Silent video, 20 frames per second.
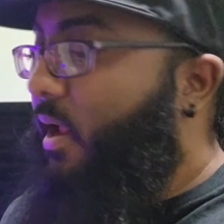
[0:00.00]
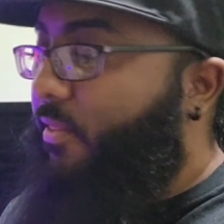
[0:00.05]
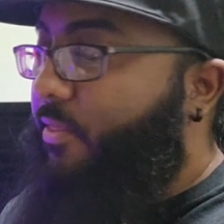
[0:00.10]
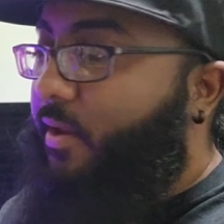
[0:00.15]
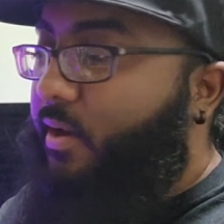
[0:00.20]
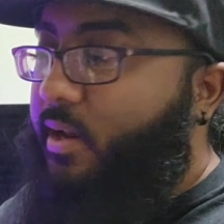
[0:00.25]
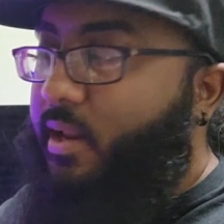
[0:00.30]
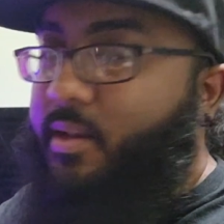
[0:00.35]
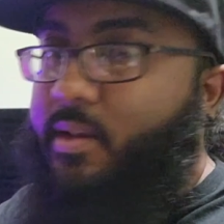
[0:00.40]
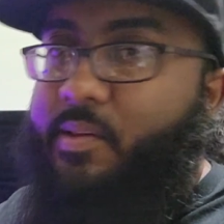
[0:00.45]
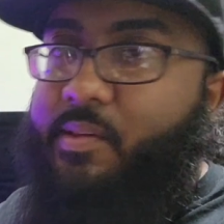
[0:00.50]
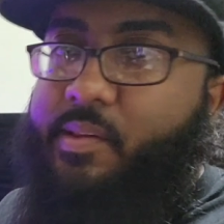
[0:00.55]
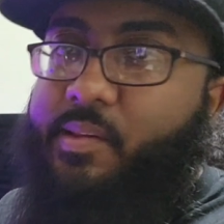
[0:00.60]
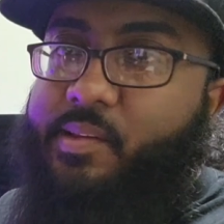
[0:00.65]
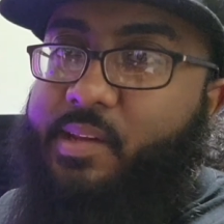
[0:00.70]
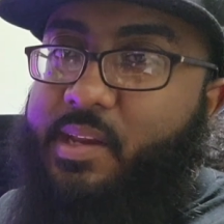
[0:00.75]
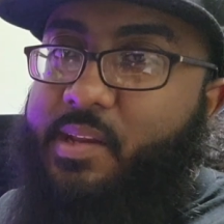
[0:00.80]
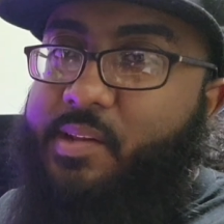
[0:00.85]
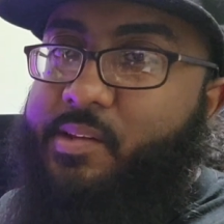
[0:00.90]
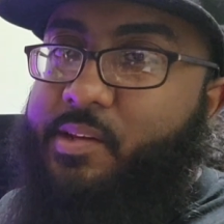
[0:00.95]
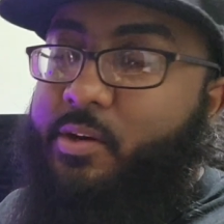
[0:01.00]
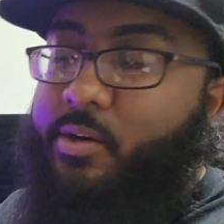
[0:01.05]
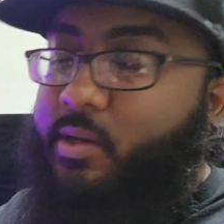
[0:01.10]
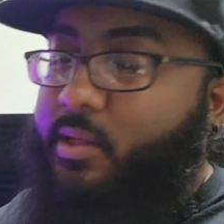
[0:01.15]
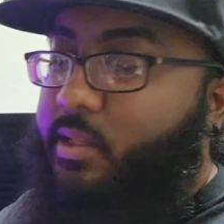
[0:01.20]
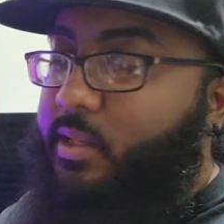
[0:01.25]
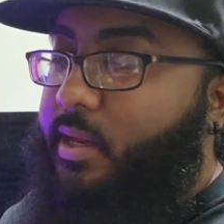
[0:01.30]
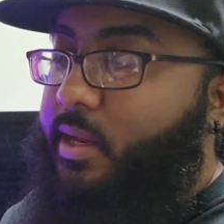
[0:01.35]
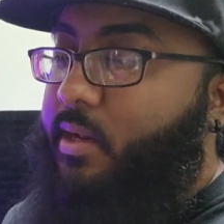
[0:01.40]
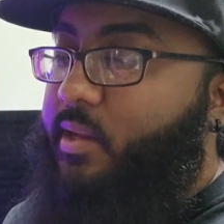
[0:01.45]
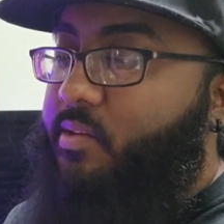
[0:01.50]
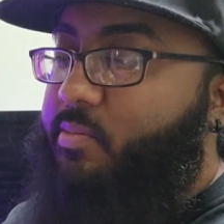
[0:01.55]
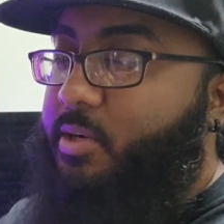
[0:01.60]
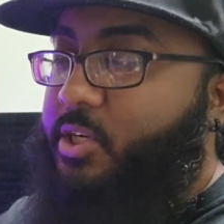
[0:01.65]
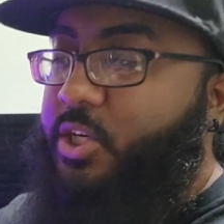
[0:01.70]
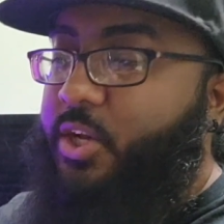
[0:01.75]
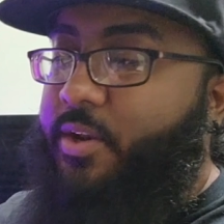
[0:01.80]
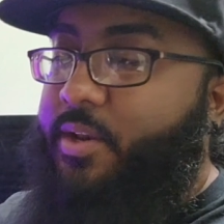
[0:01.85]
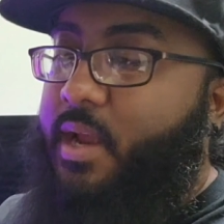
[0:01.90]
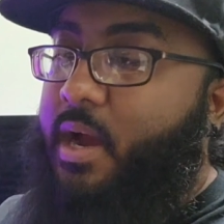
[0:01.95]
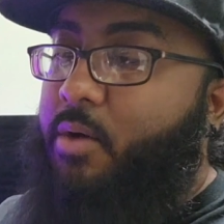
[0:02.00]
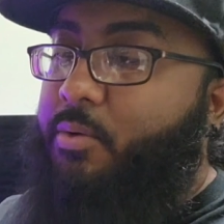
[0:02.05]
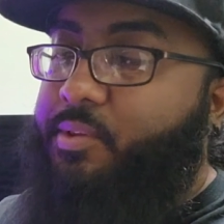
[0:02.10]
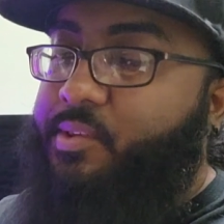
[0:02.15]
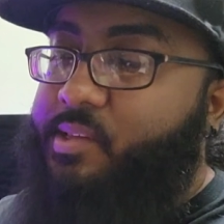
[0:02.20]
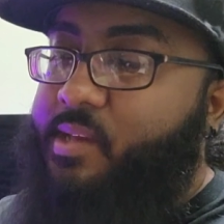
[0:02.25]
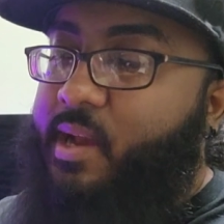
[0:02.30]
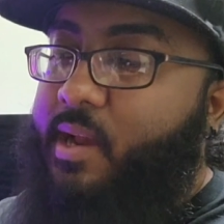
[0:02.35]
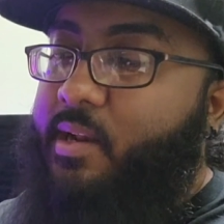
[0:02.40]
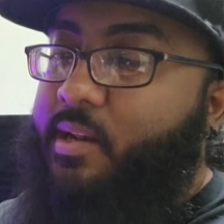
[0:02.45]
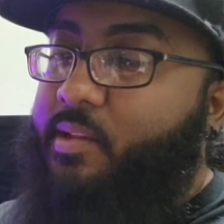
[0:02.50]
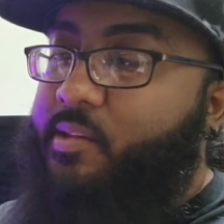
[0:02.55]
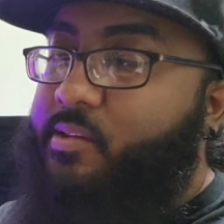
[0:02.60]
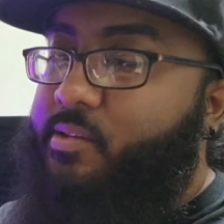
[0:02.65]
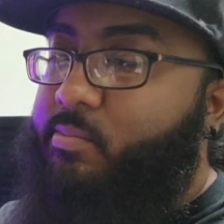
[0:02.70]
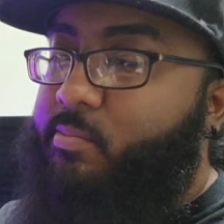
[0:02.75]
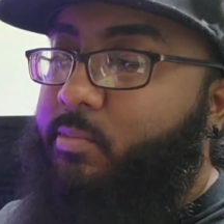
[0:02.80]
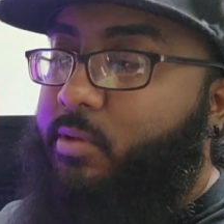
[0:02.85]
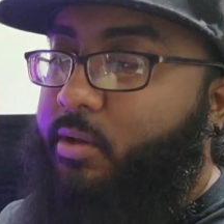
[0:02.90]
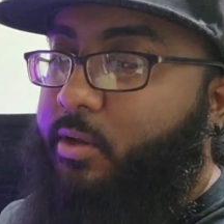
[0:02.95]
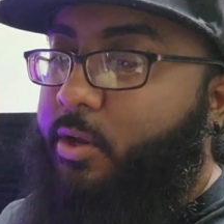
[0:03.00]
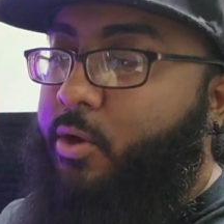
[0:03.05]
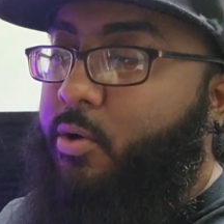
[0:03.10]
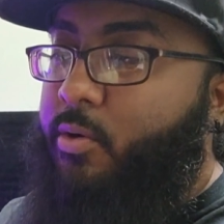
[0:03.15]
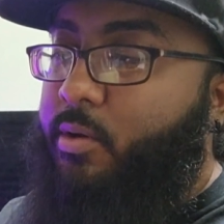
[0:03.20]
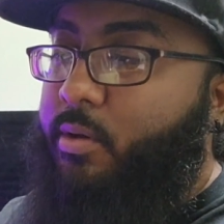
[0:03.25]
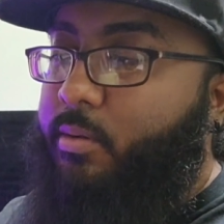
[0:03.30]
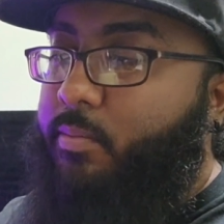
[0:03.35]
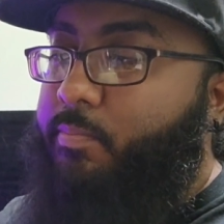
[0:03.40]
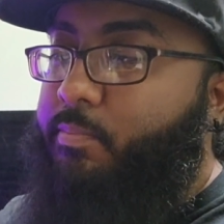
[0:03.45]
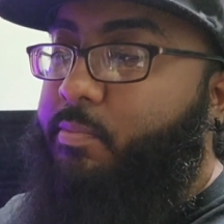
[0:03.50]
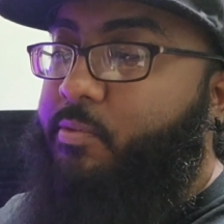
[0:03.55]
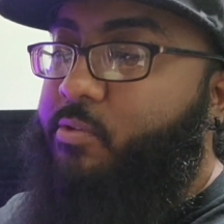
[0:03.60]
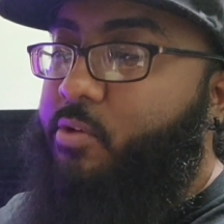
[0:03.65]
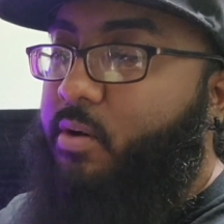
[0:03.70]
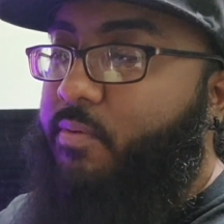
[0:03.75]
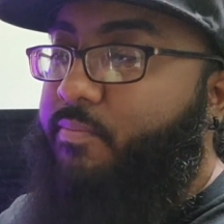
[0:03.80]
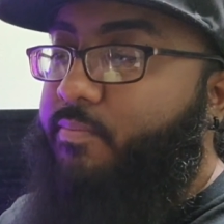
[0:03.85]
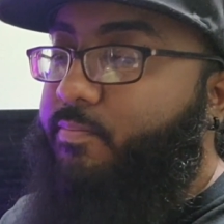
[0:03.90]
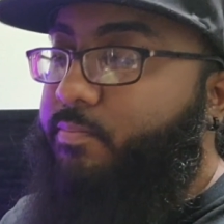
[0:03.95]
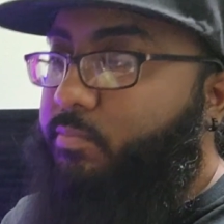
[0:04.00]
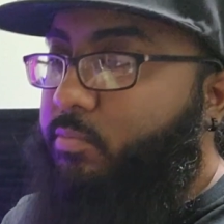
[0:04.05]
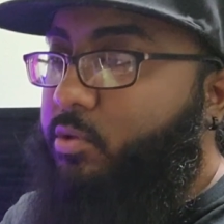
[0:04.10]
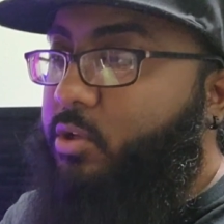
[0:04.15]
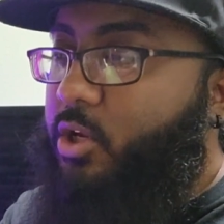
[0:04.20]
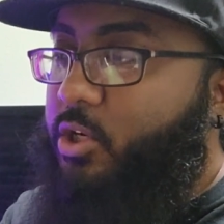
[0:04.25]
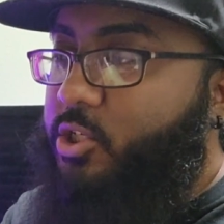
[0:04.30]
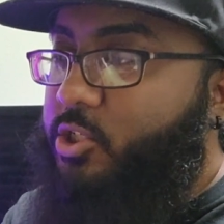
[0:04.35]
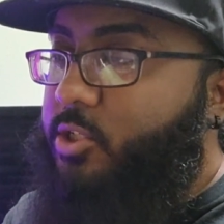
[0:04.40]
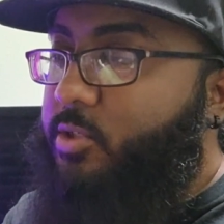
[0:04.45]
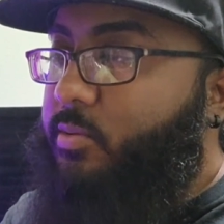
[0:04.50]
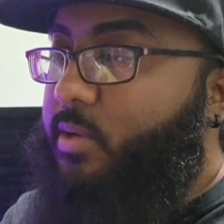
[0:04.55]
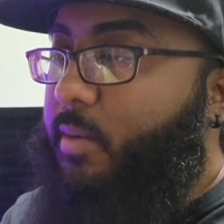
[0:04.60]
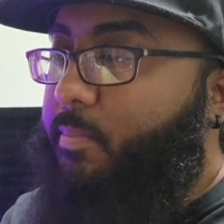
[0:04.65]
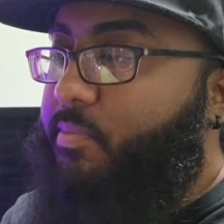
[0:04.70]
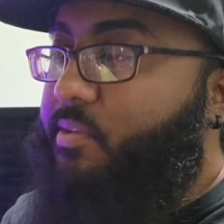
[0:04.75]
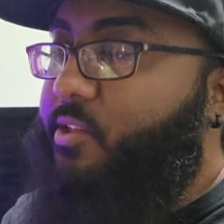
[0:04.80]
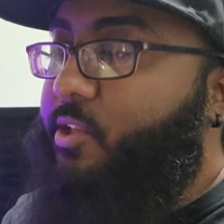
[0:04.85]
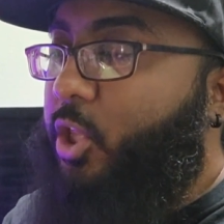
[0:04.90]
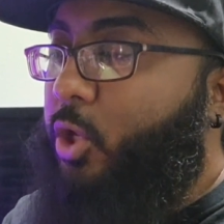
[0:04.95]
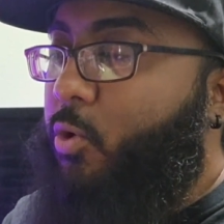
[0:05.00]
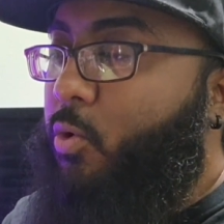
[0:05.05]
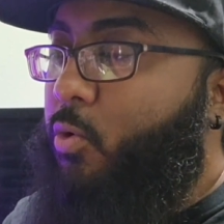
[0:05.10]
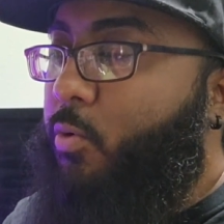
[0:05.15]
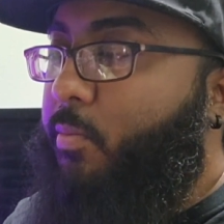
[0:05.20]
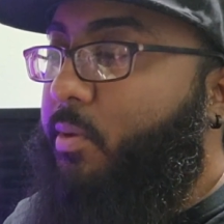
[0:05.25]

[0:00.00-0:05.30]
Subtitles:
think that this is easier to clean, especially on the outside. It's the, you know, the soft touch type silicone